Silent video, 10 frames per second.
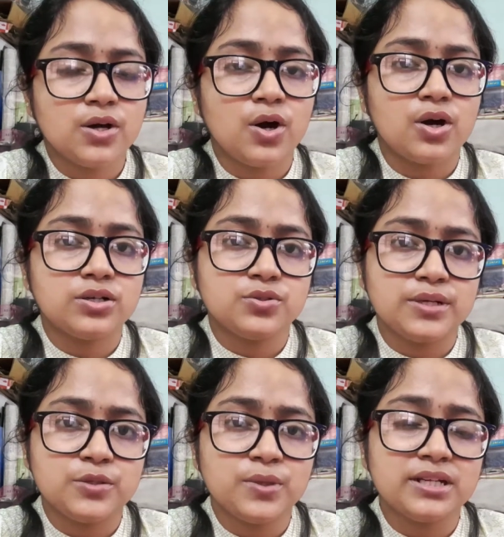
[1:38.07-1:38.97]
or
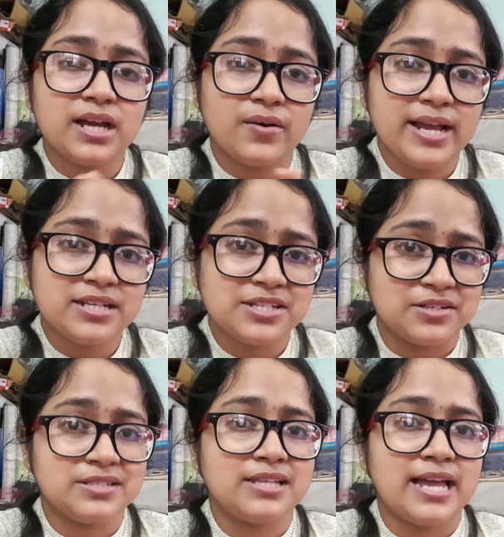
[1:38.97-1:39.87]
21
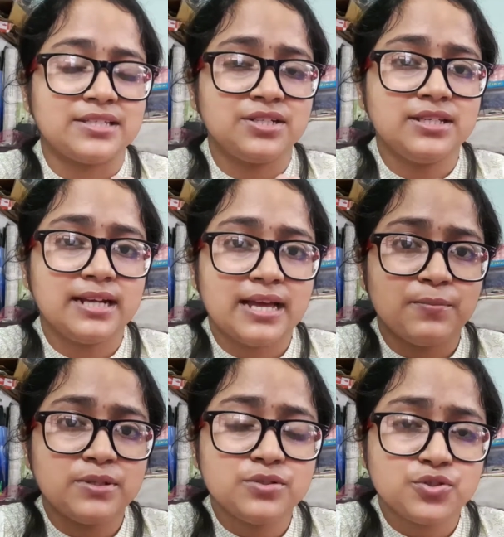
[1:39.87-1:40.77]
characters actually that have
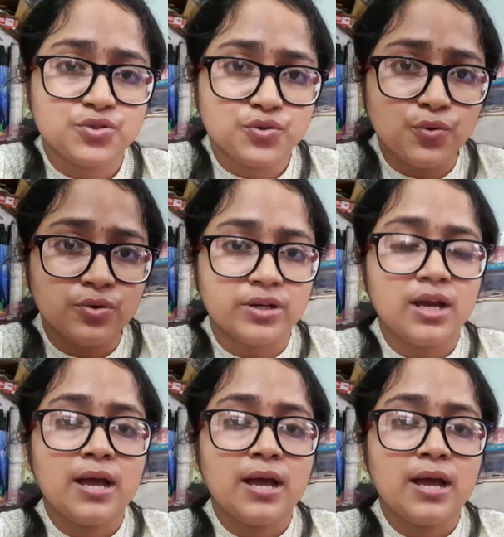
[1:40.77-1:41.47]
been shown